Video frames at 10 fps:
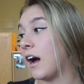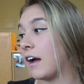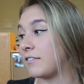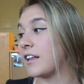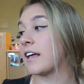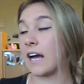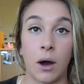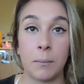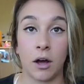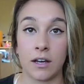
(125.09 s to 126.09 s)
I feel like
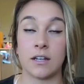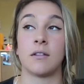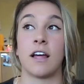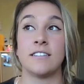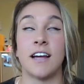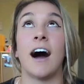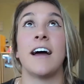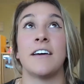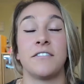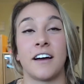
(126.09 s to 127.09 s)
I'm not gonna like
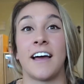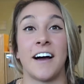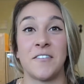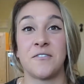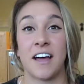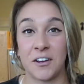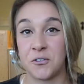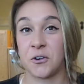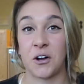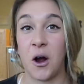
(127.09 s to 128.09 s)
die if I have
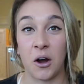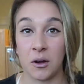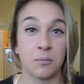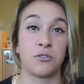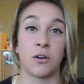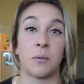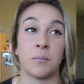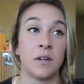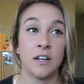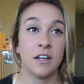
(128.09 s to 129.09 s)
extra carbs
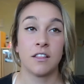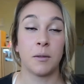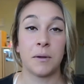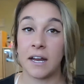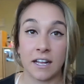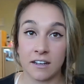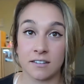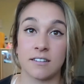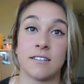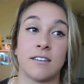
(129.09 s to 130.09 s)
from the
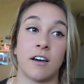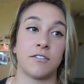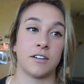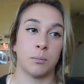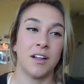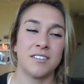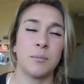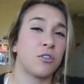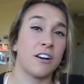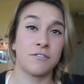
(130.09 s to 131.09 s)
bananas and stuff. And plus
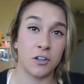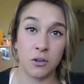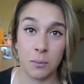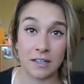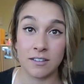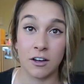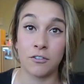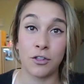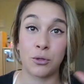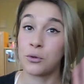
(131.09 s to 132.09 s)
I'm trying to fuel
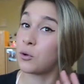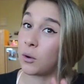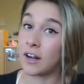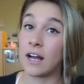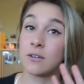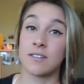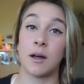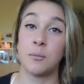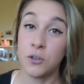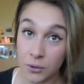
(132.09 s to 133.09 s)
myself through the workouts that
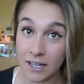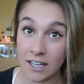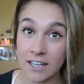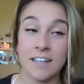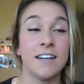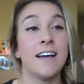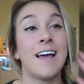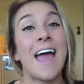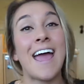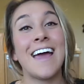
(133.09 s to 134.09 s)
I'm doing.
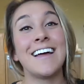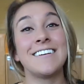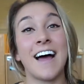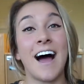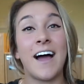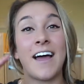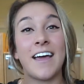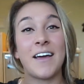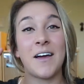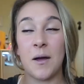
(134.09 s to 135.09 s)
And I
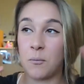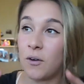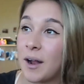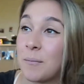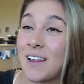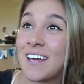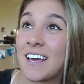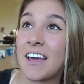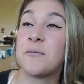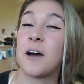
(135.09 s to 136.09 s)
am rambling
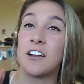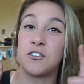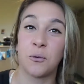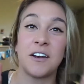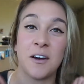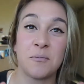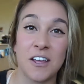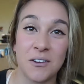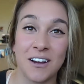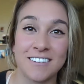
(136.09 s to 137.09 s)
again, but I just wanted to
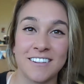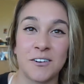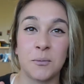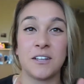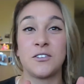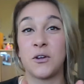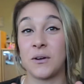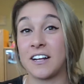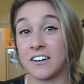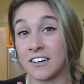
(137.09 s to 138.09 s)
update you guys a little bit. So
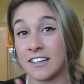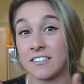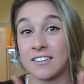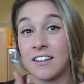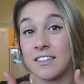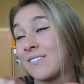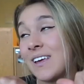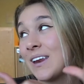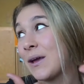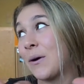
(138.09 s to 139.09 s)
here is the
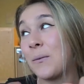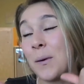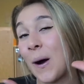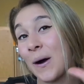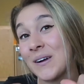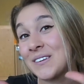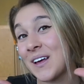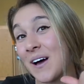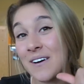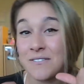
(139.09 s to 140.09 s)
video part
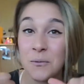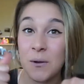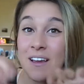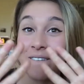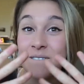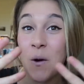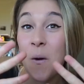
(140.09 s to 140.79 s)
of week 4.